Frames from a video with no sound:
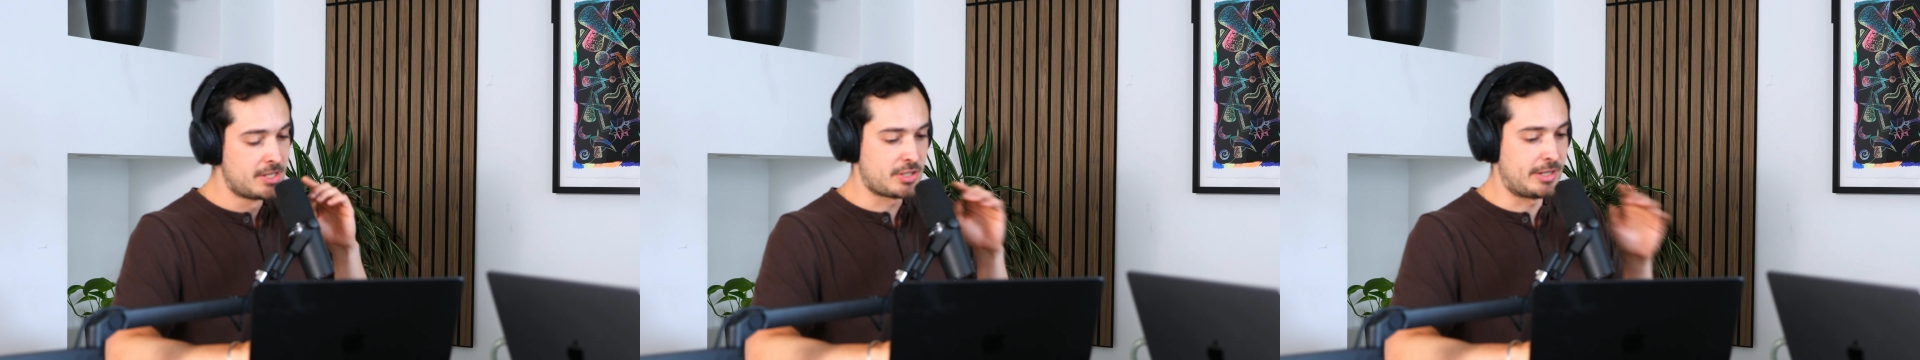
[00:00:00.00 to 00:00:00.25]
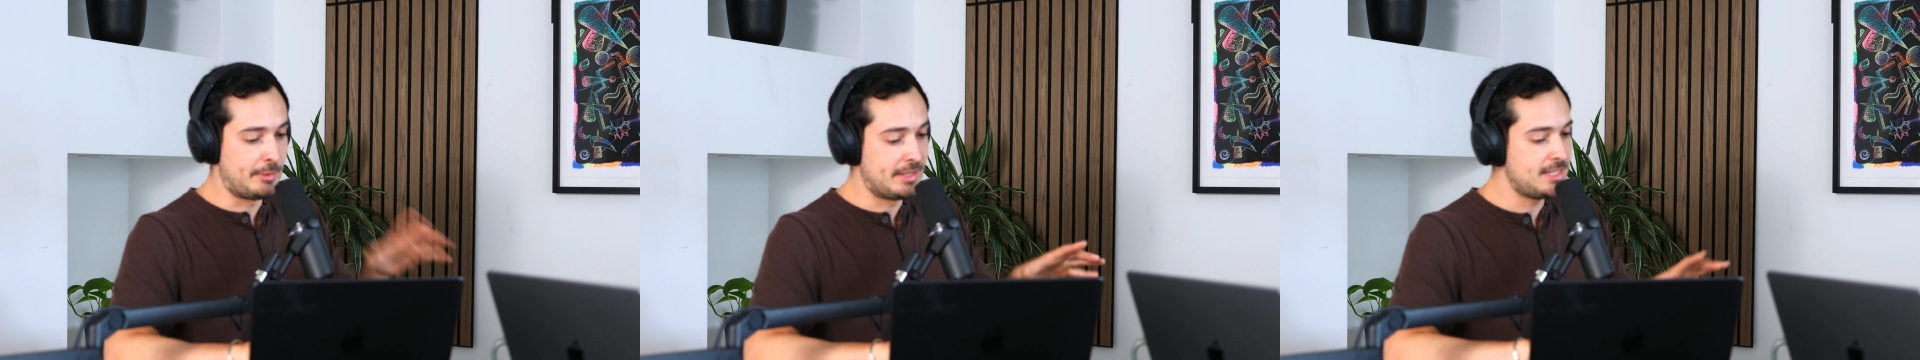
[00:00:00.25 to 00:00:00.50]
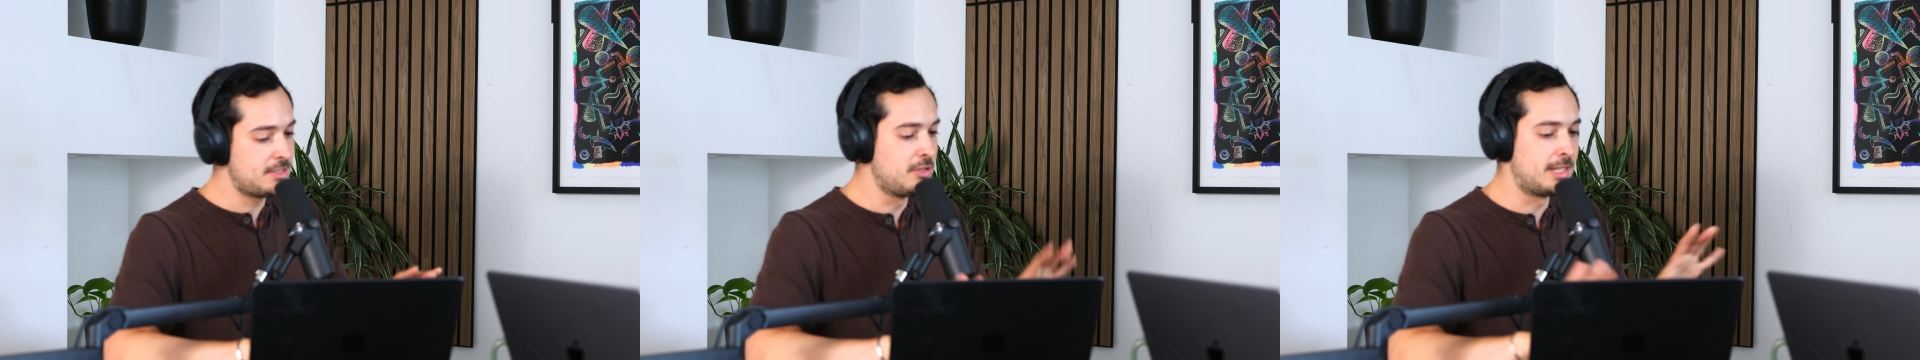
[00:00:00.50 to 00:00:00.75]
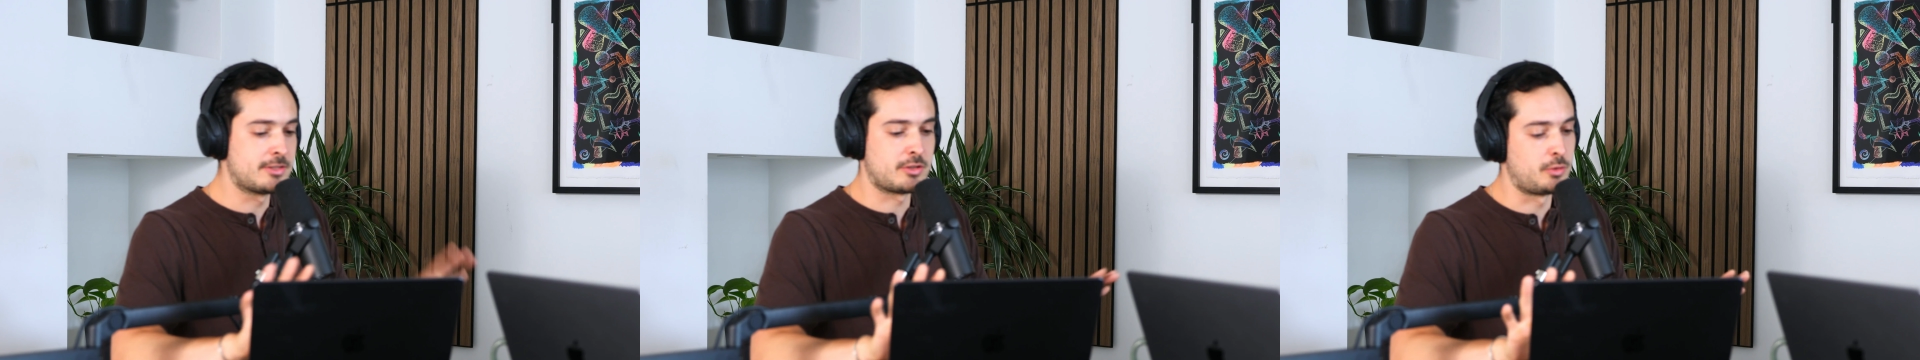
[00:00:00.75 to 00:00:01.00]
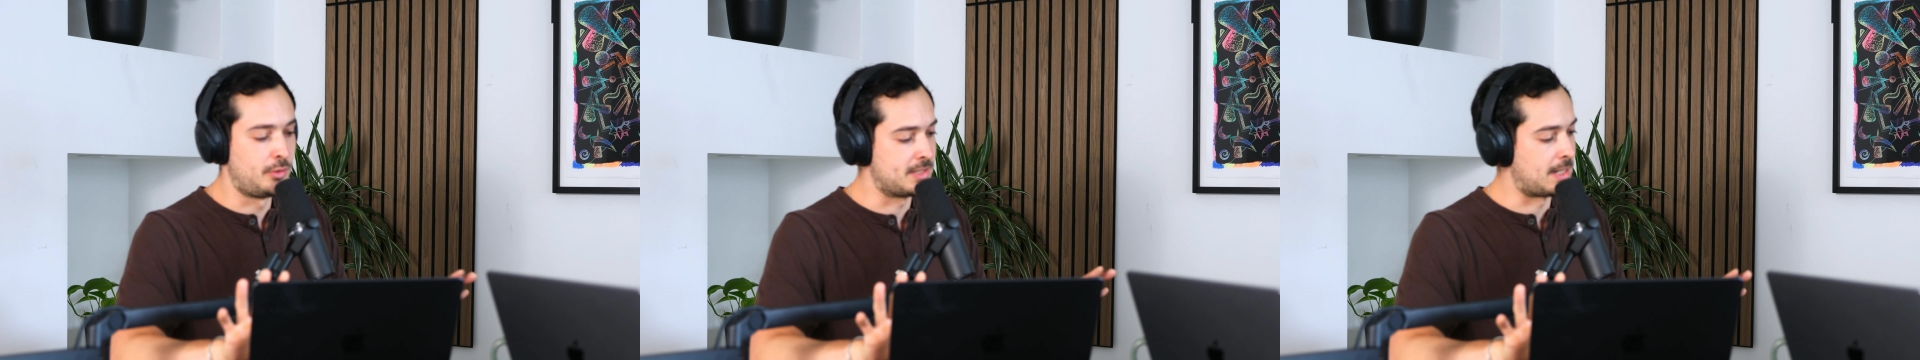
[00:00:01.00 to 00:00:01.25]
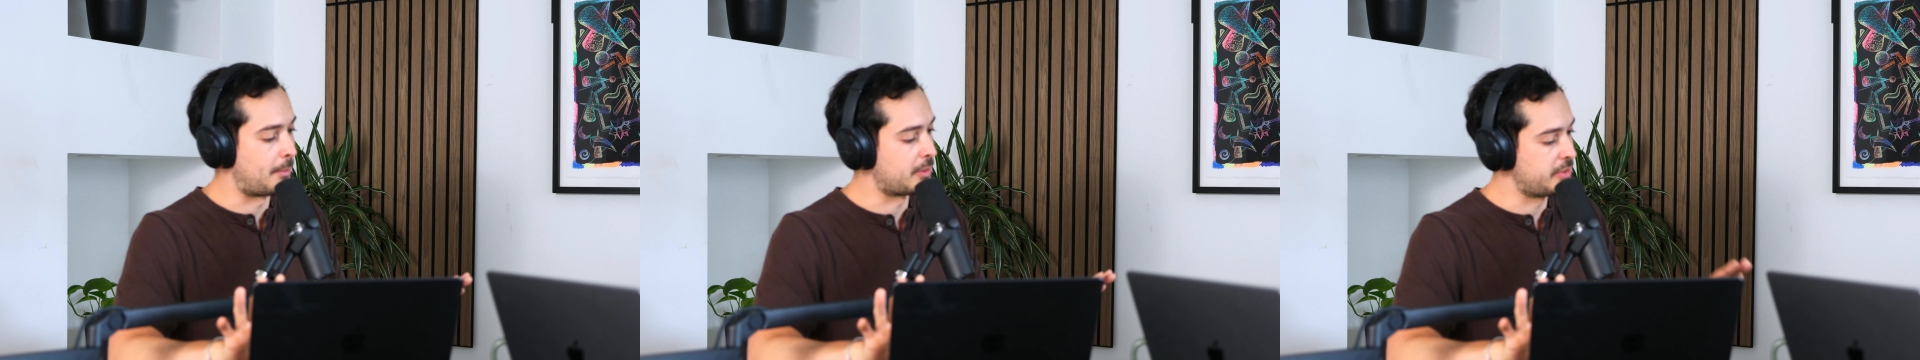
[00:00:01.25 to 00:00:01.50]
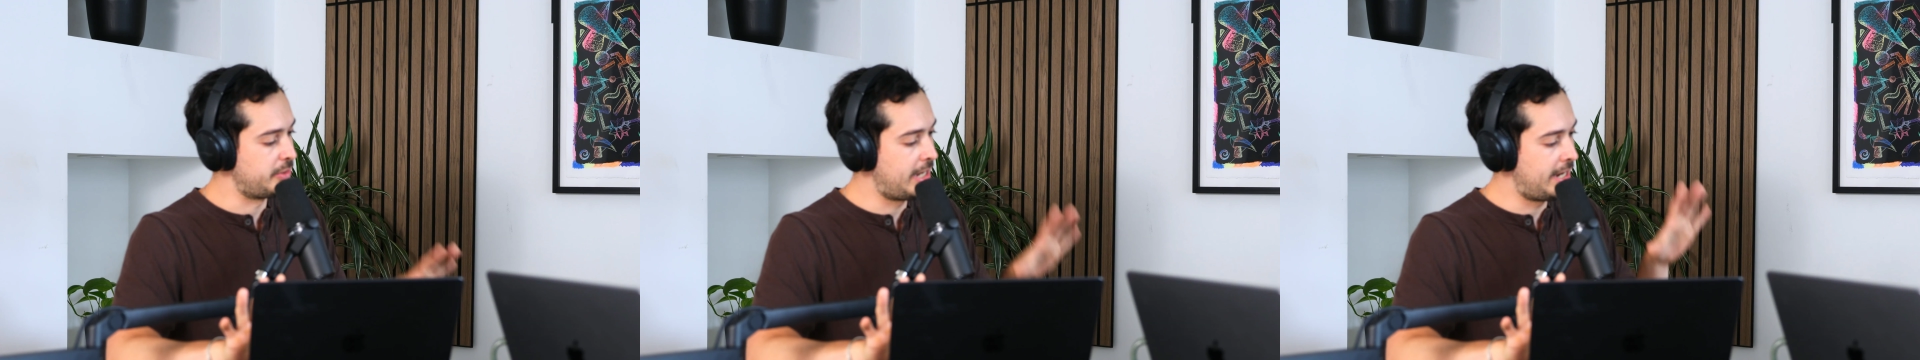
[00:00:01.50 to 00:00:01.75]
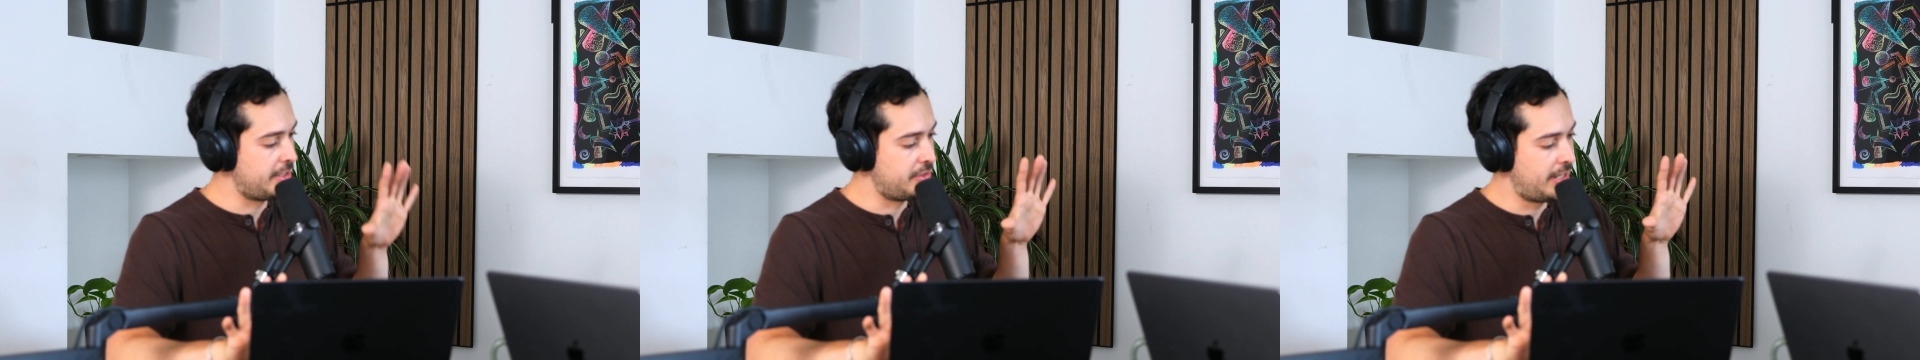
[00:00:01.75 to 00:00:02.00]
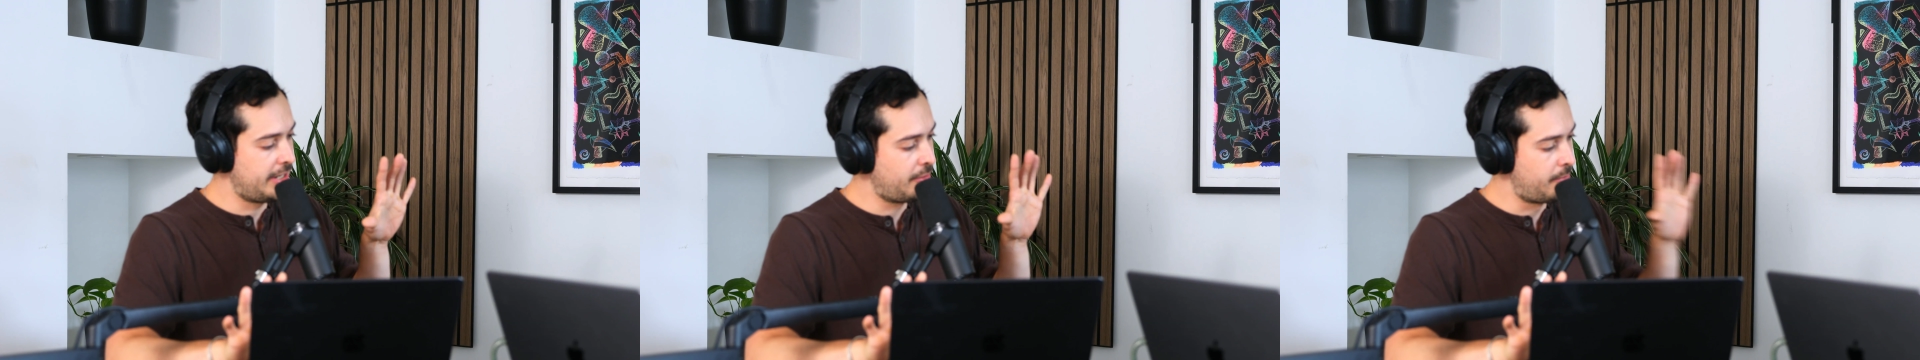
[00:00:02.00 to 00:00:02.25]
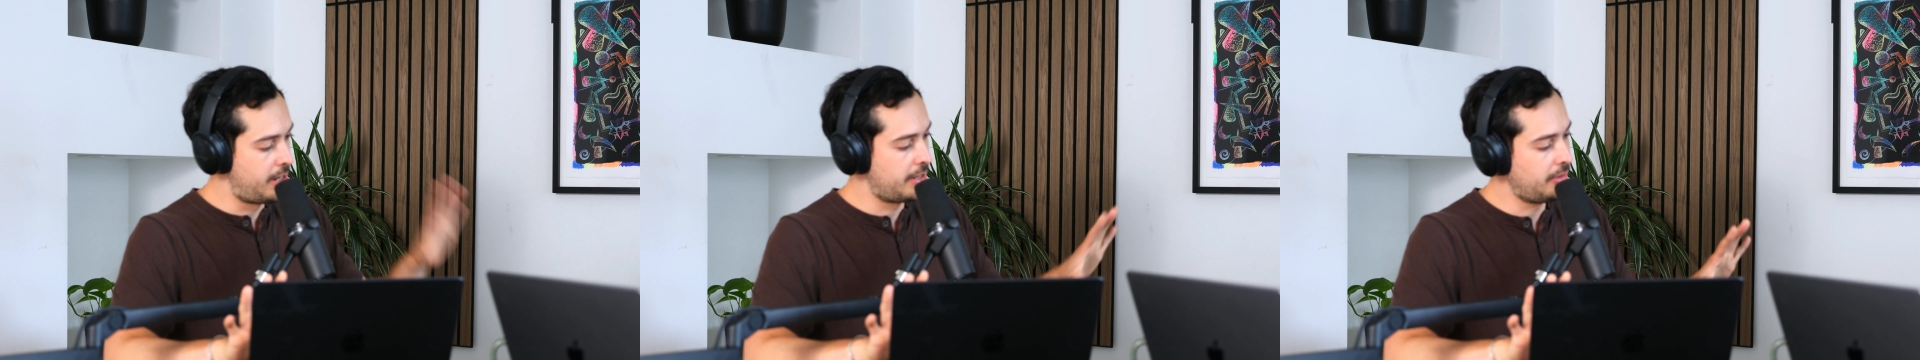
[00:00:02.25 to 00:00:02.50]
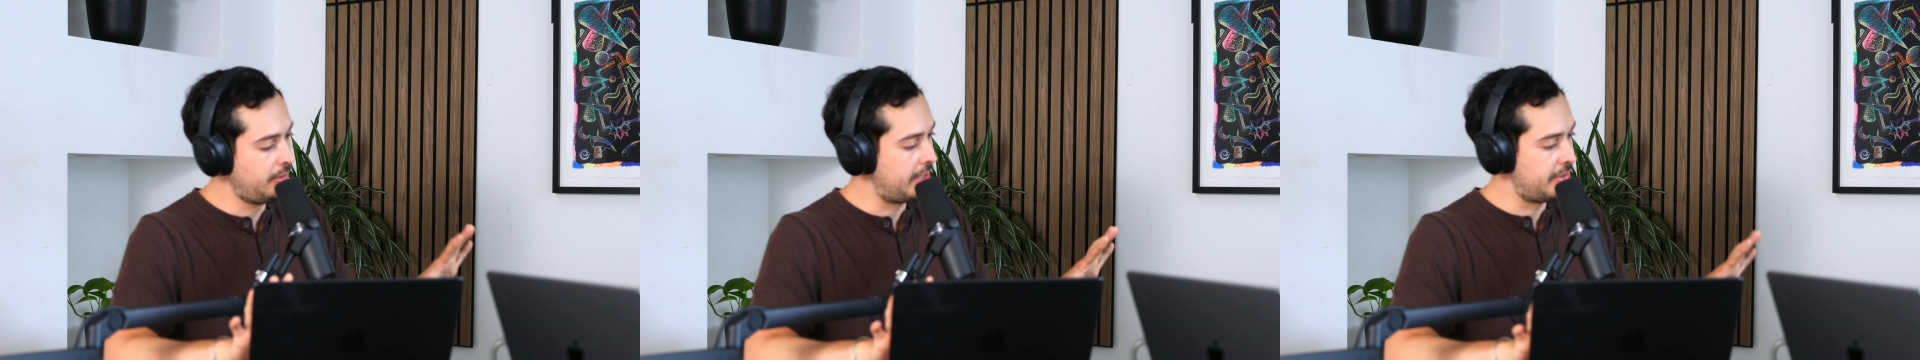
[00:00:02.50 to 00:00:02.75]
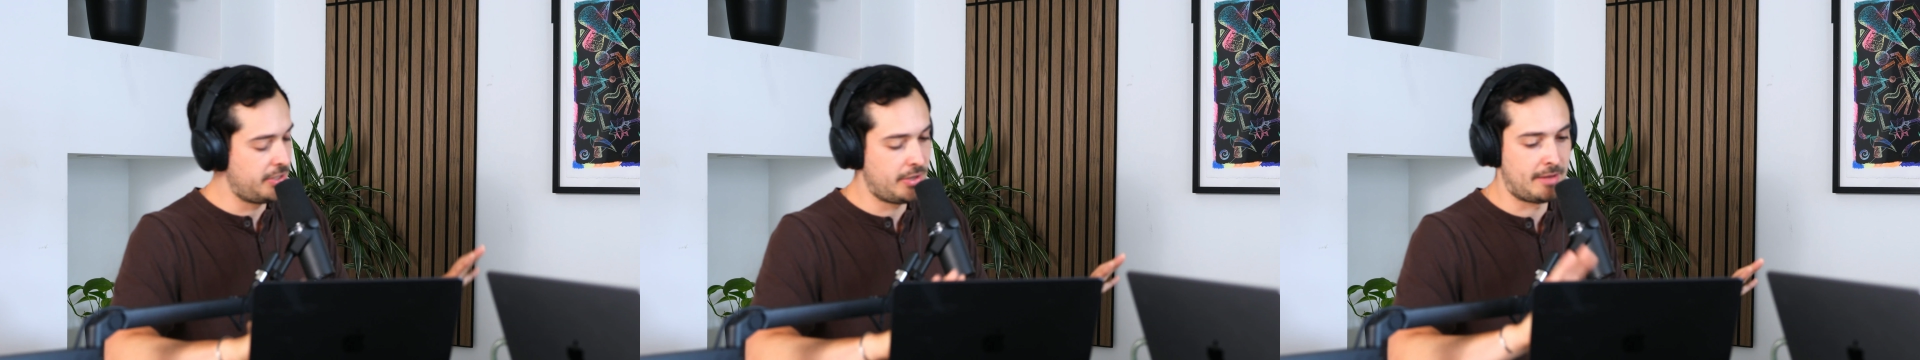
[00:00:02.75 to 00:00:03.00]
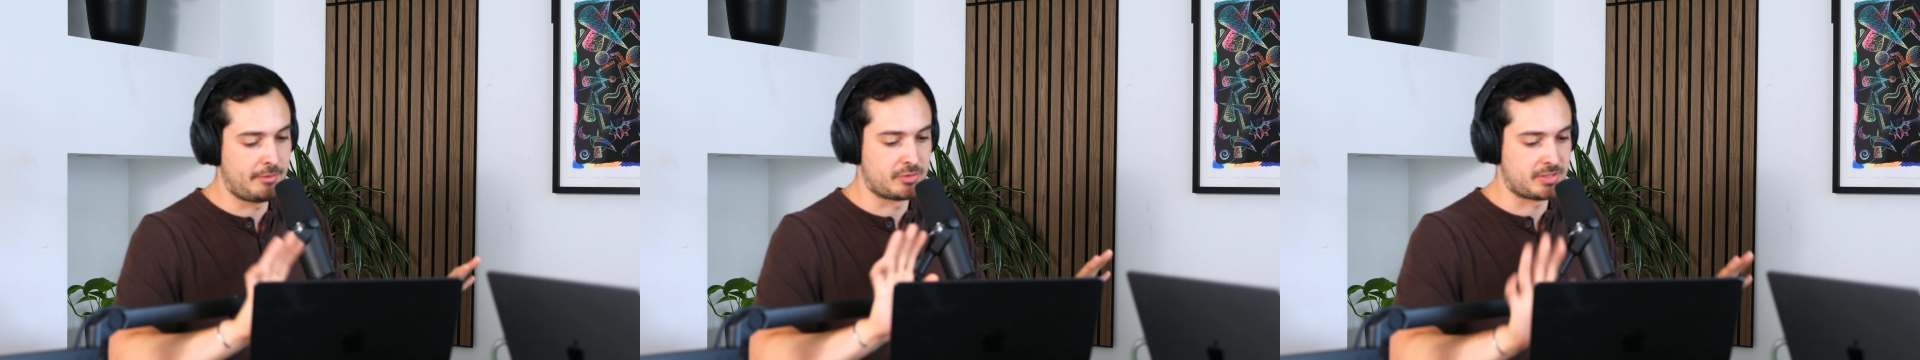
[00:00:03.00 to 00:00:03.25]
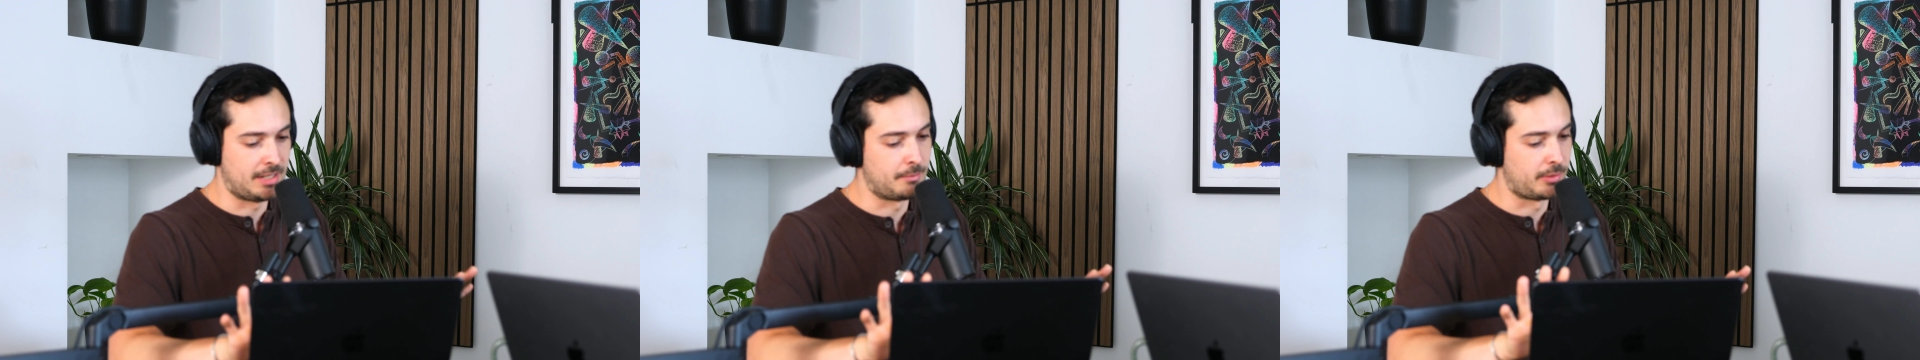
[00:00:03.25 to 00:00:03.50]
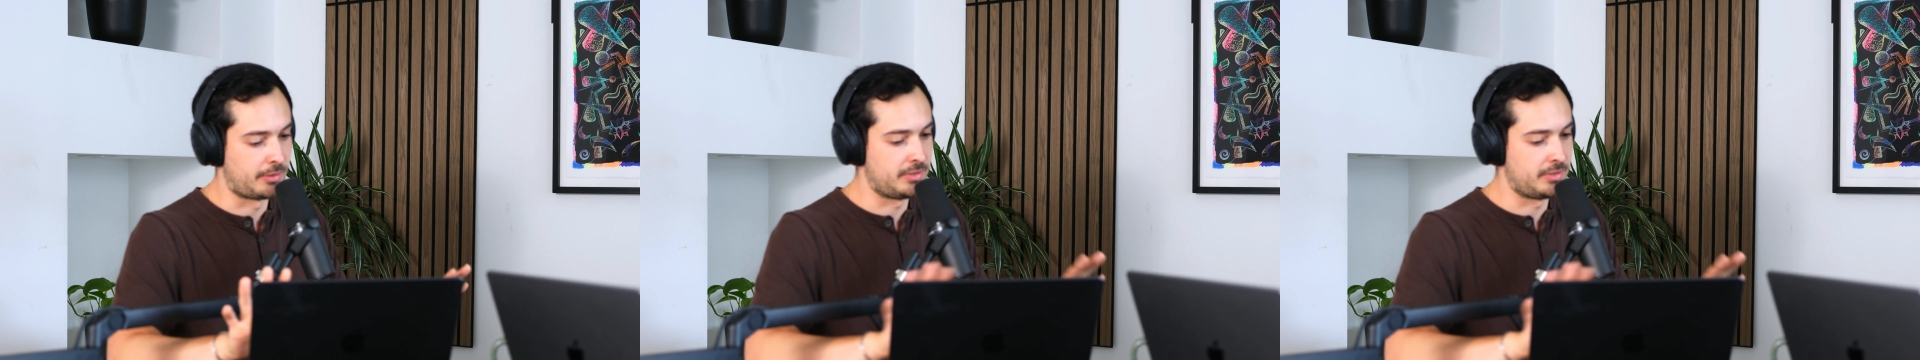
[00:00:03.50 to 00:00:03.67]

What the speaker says: So anyway, these two things are totally separate. So you got your model and then you have your sampler,